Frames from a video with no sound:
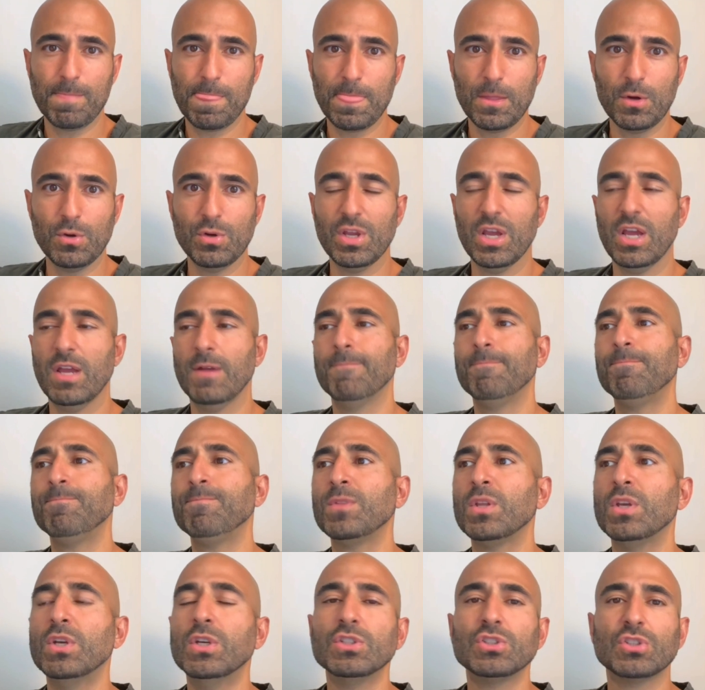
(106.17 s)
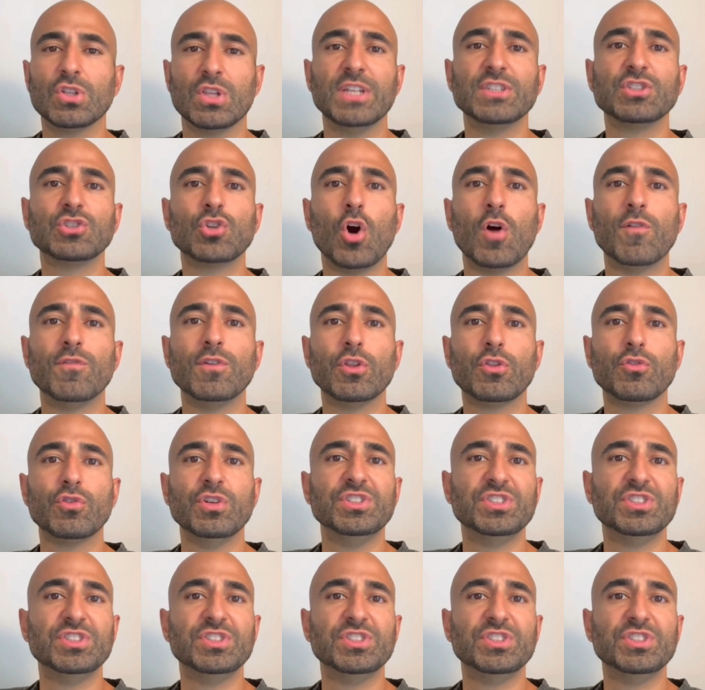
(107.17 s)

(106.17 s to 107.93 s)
Okay, so let's go over three